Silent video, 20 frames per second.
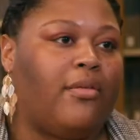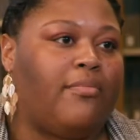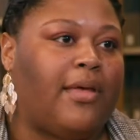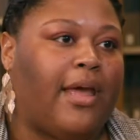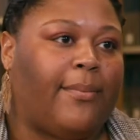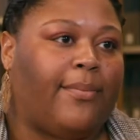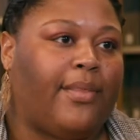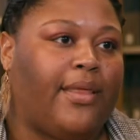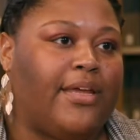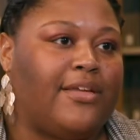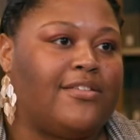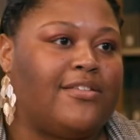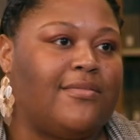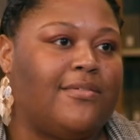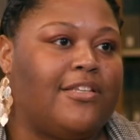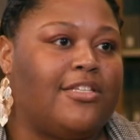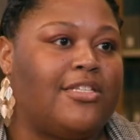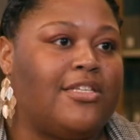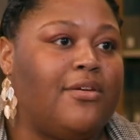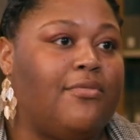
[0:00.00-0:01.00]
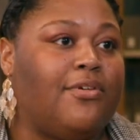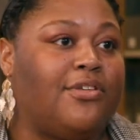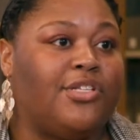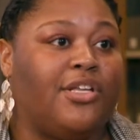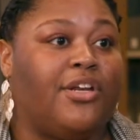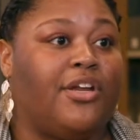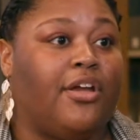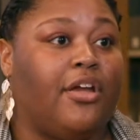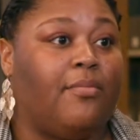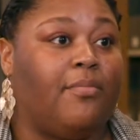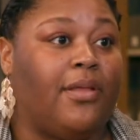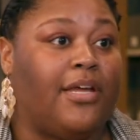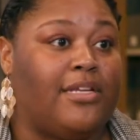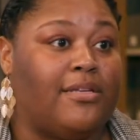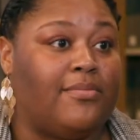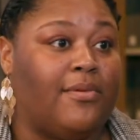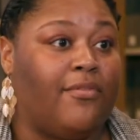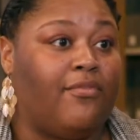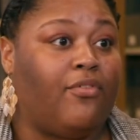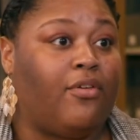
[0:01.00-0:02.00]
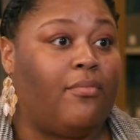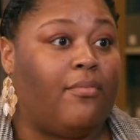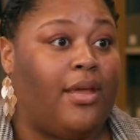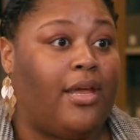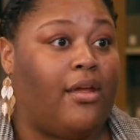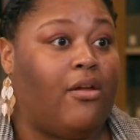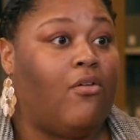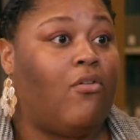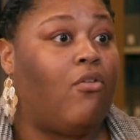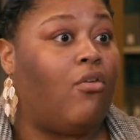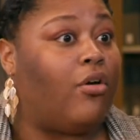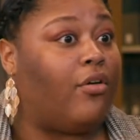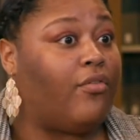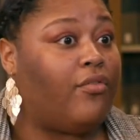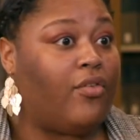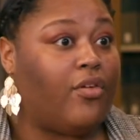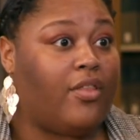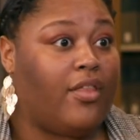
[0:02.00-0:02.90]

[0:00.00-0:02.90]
of my placements, it wasn't a good placement for me or for